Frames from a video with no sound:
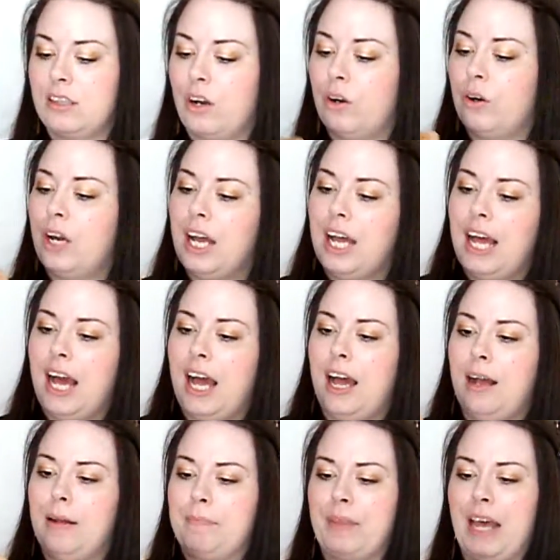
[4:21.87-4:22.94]
So
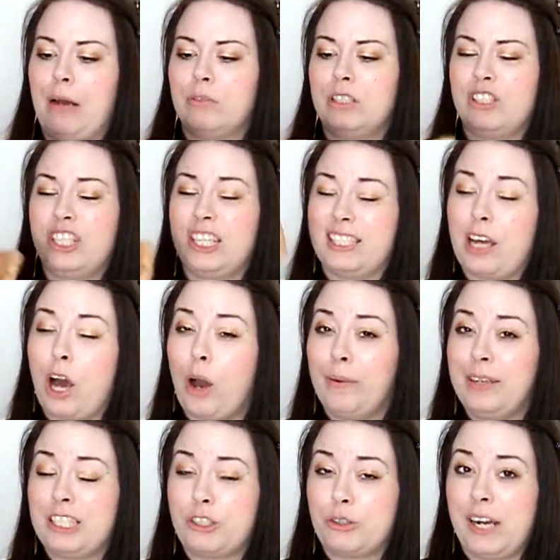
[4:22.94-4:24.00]
I would suggest
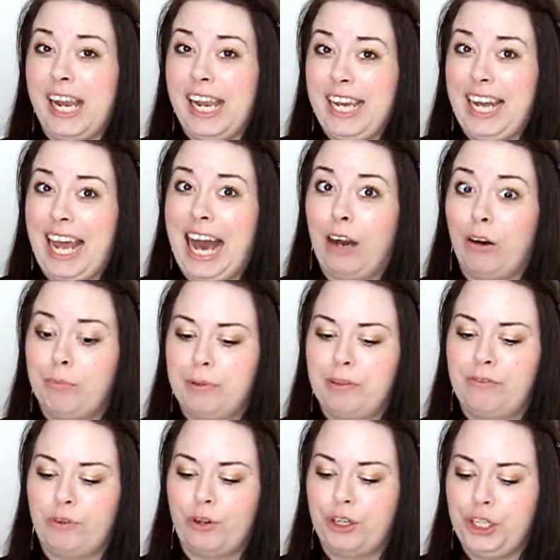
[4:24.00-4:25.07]
always dry it out
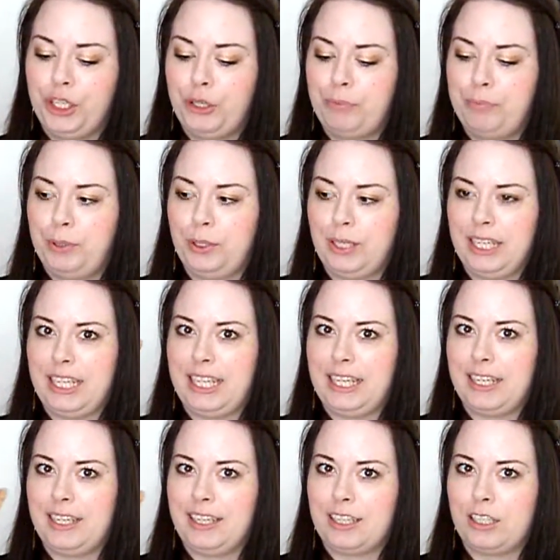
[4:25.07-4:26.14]
before you put it
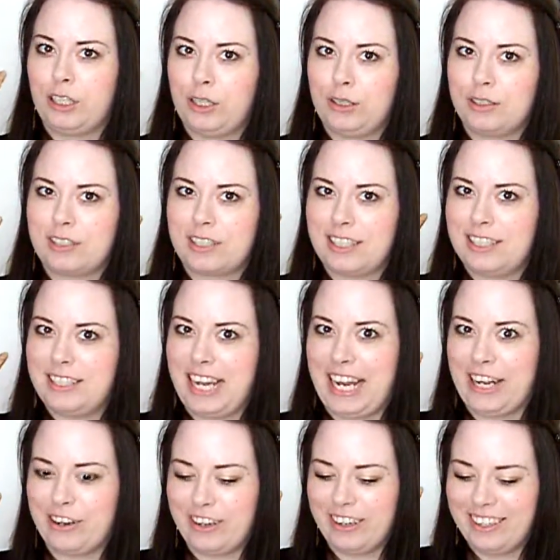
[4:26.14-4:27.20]
in an enclosed
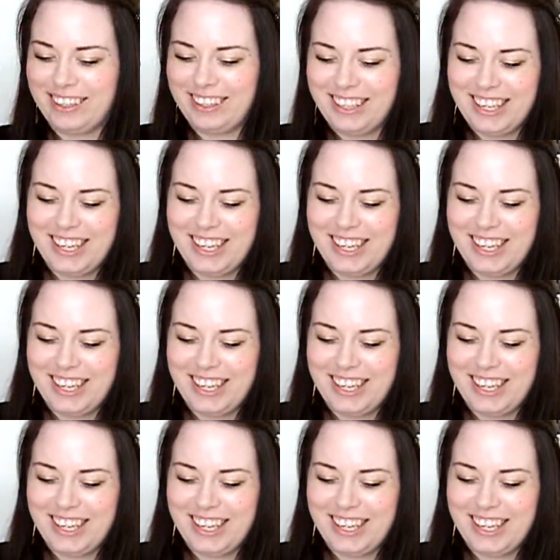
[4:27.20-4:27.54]
container.